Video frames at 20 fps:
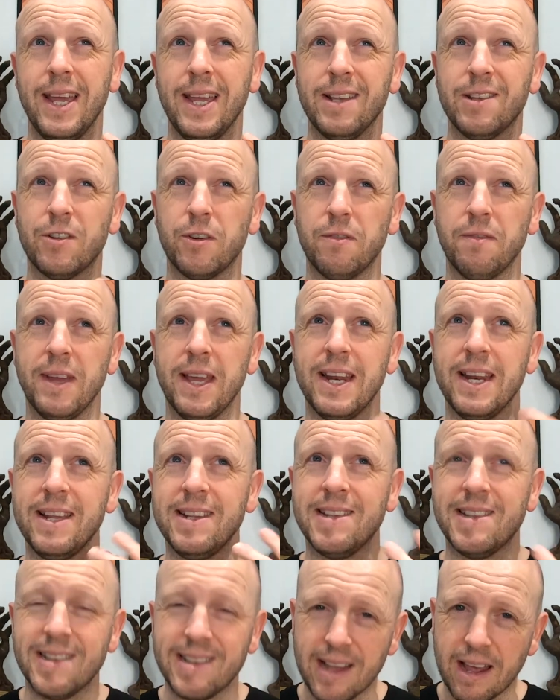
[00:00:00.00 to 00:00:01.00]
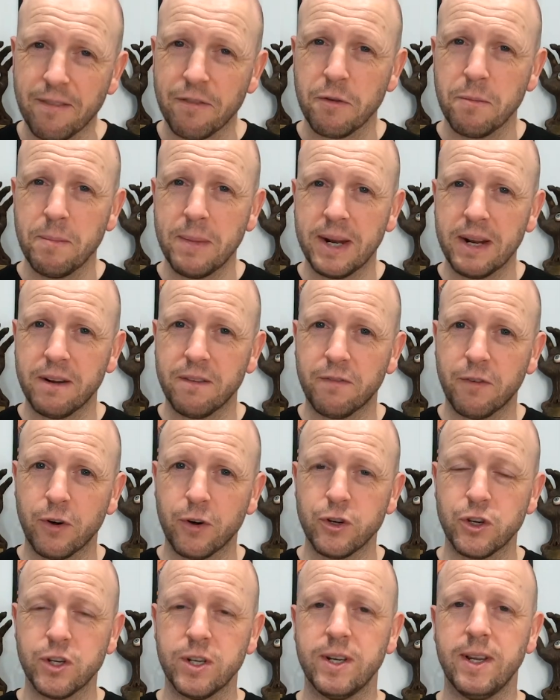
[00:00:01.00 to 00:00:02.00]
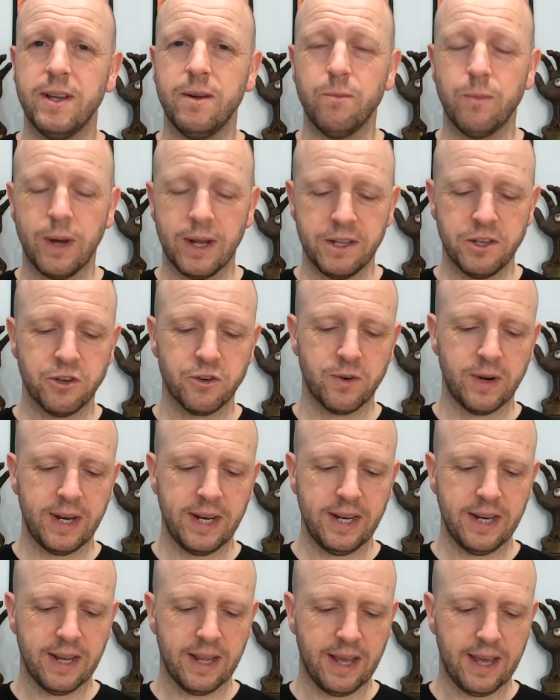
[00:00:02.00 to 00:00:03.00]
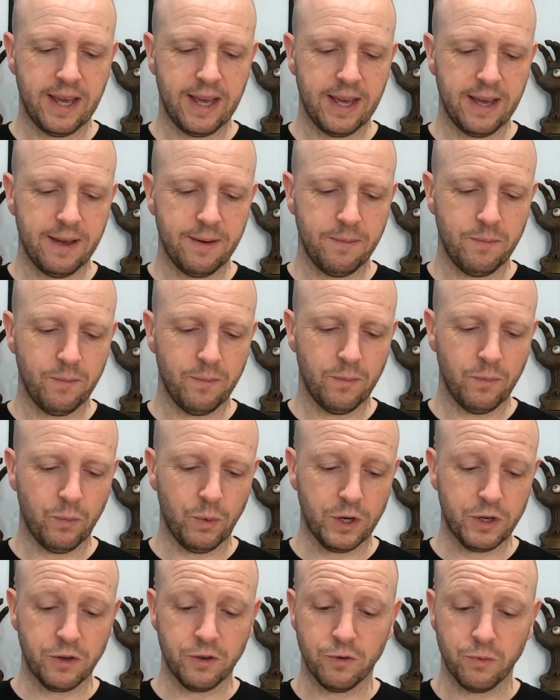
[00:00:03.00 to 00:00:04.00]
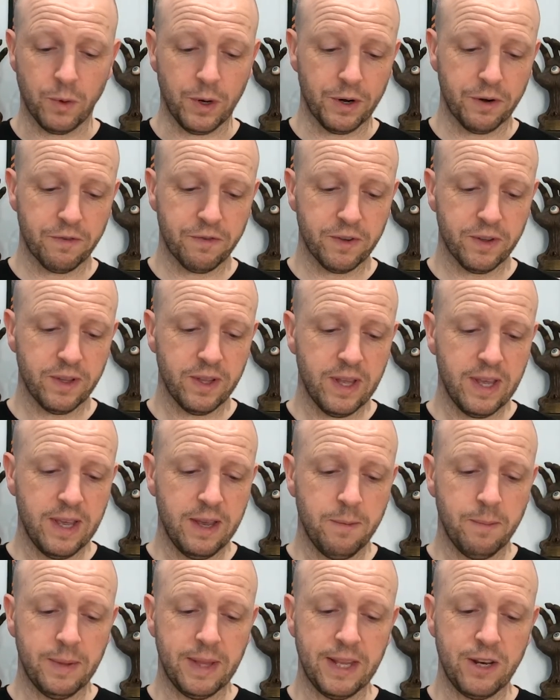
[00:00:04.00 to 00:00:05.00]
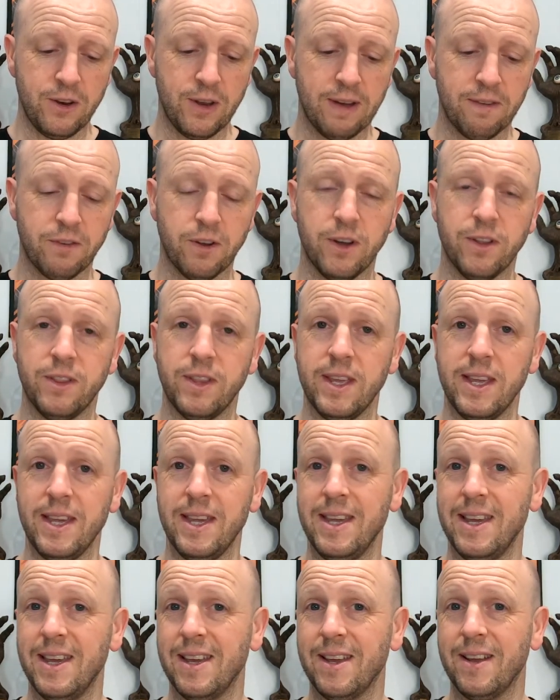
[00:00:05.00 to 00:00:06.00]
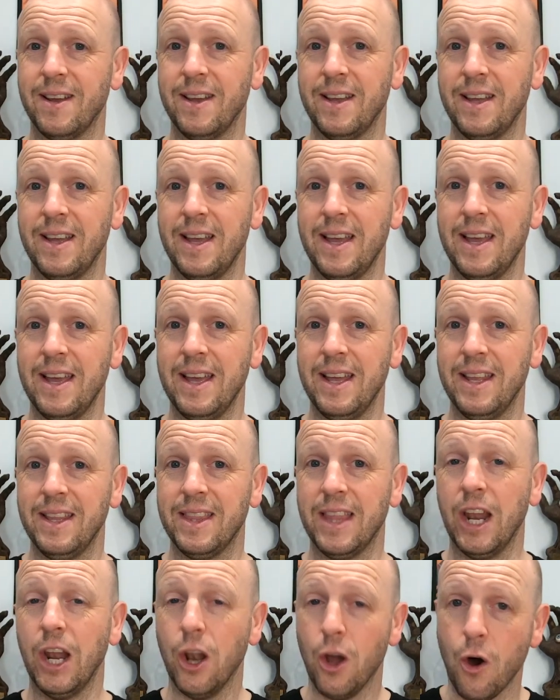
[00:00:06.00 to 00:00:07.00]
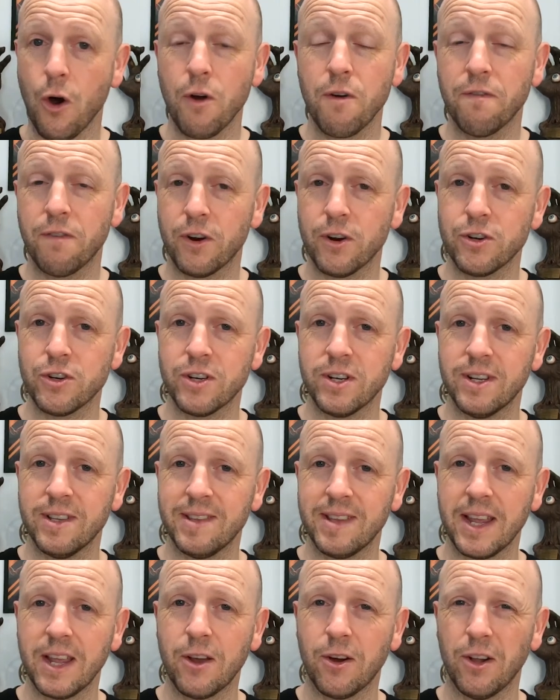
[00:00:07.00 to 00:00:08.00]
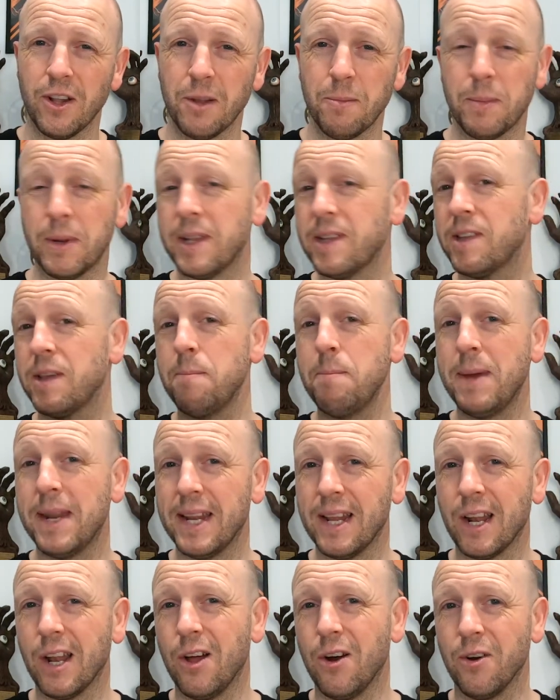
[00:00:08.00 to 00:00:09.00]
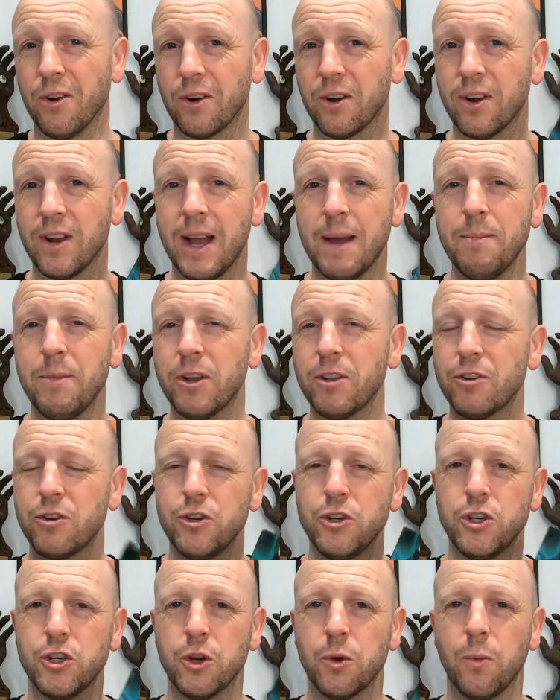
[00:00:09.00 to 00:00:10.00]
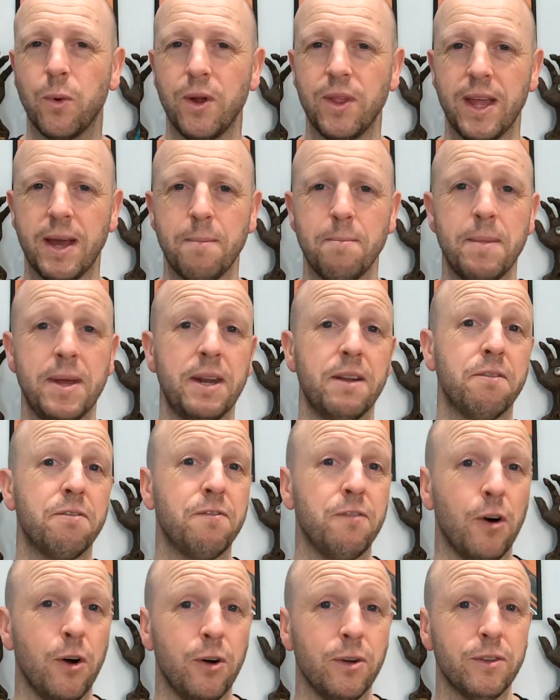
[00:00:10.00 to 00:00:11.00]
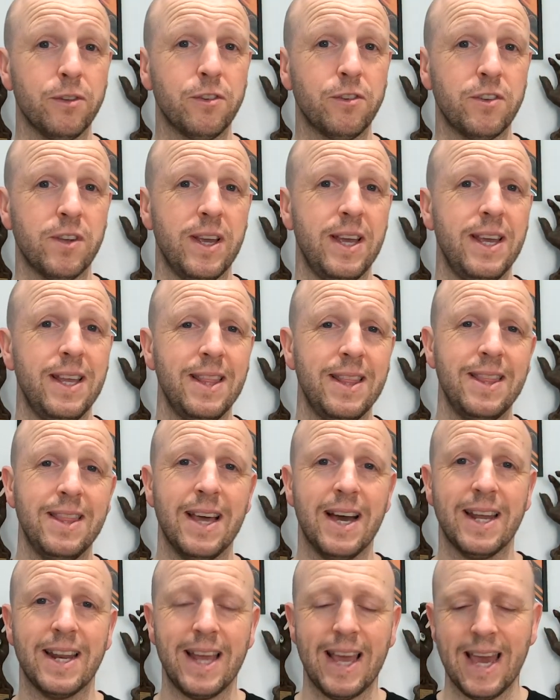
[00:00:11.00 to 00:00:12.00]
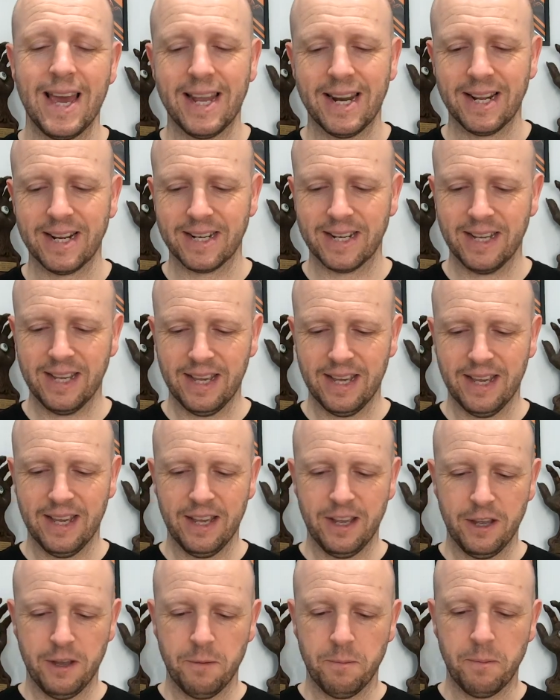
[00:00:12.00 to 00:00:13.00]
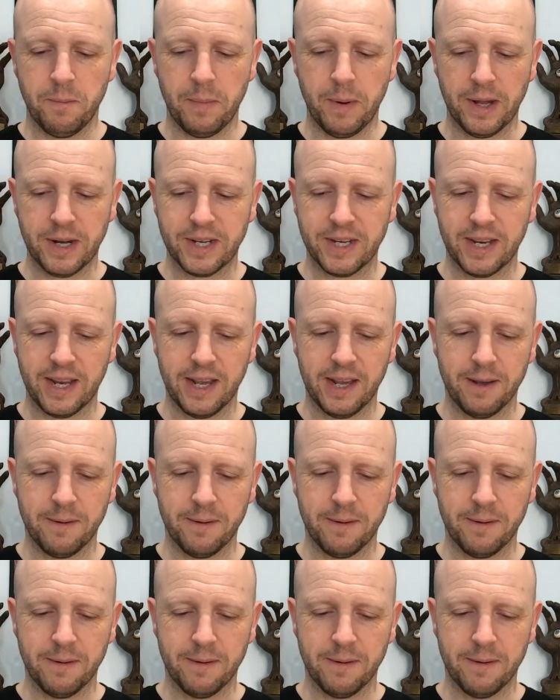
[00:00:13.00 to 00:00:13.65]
sort of 87-minute version in widescreen, which is wonderful. But then you have got the long version, as they call it, but it's a minute longer. I'm not too sure where that minute falls in that edit, but